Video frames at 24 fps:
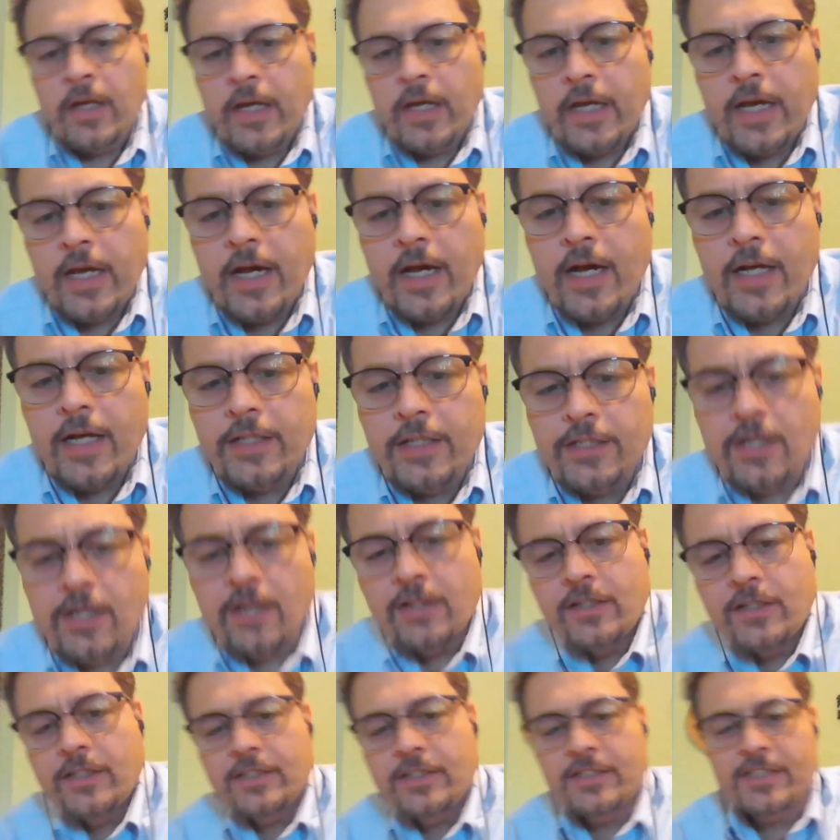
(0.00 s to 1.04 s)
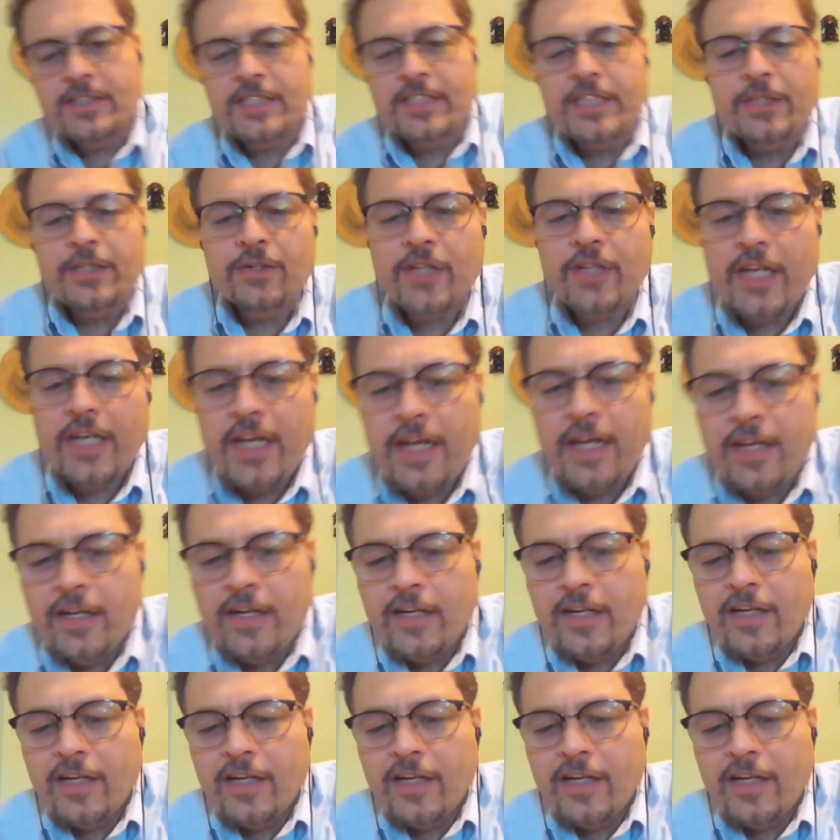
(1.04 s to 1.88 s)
Yeah, hi John. Good to see you again.